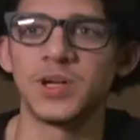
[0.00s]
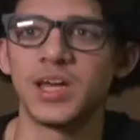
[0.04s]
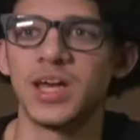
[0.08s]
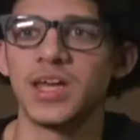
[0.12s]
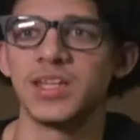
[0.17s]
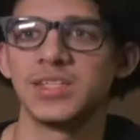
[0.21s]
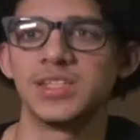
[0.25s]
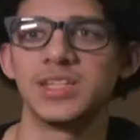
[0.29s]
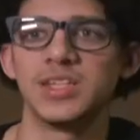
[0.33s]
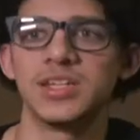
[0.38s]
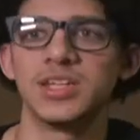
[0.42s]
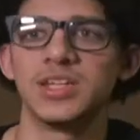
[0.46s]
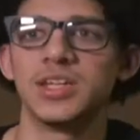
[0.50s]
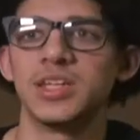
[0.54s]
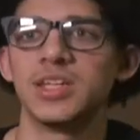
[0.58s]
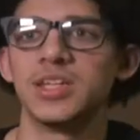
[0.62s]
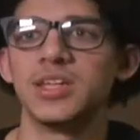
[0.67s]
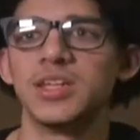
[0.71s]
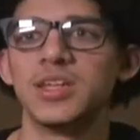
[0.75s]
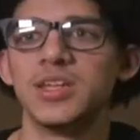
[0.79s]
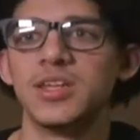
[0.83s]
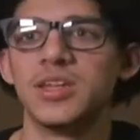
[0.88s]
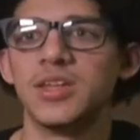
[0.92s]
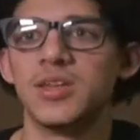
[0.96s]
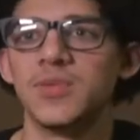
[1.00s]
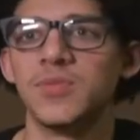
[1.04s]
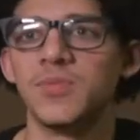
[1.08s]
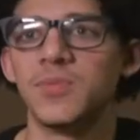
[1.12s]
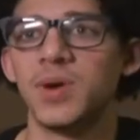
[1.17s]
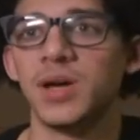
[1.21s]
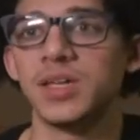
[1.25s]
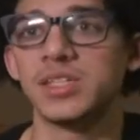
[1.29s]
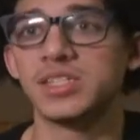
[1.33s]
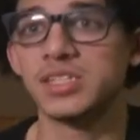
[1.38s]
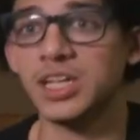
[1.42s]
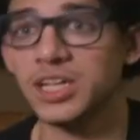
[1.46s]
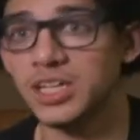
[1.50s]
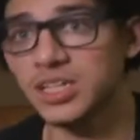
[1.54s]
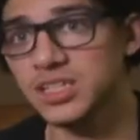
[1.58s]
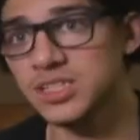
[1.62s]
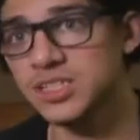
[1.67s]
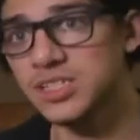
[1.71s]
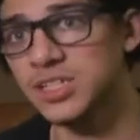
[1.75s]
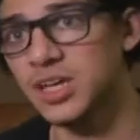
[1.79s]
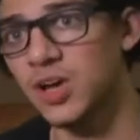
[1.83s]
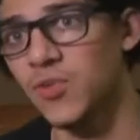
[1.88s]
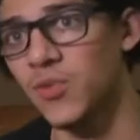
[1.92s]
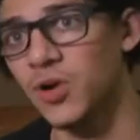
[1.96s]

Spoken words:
was when I intended my second